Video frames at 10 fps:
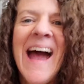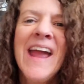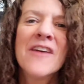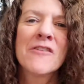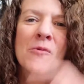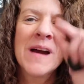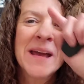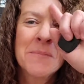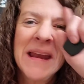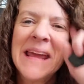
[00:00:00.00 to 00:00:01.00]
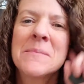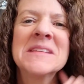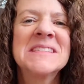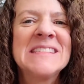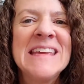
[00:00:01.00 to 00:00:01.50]
Hi everyone, my name
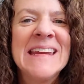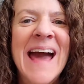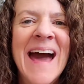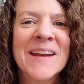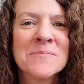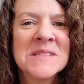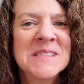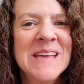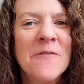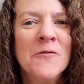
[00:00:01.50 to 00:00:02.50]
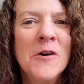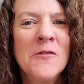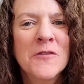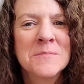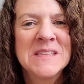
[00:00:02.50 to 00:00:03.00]
is Tina Adams Stoffel
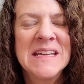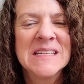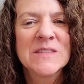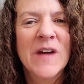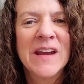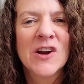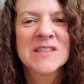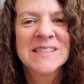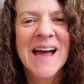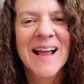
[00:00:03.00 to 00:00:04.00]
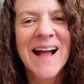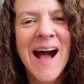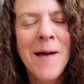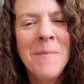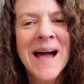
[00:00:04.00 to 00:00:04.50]
from tinasfinearts.com.